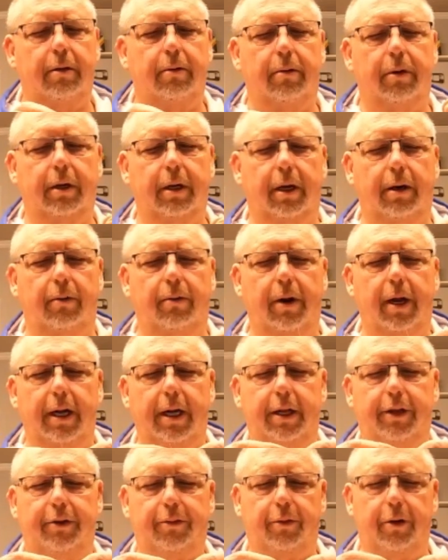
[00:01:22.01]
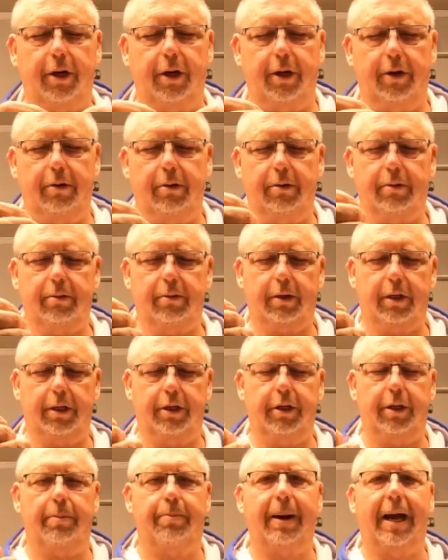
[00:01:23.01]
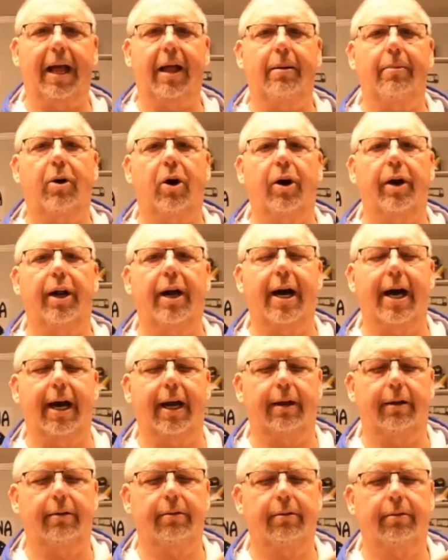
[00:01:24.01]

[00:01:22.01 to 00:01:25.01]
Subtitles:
We're going to run it through. We're going to do the Palomar knot.